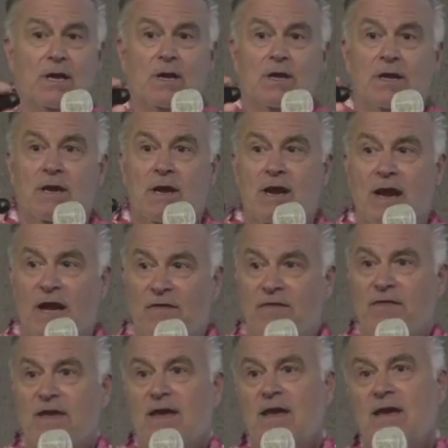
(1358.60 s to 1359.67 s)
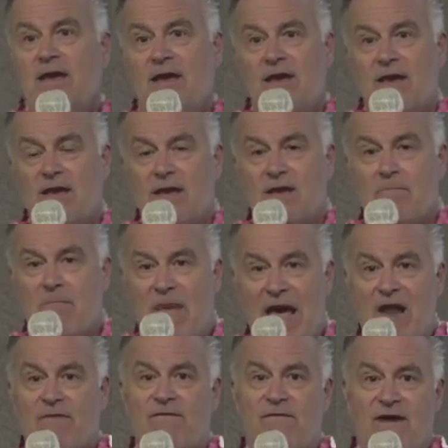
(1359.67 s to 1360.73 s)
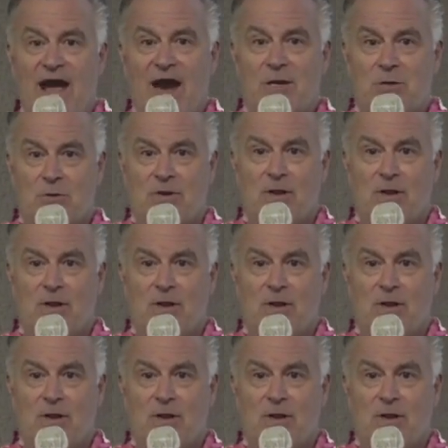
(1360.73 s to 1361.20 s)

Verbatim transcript: Nothing manufactured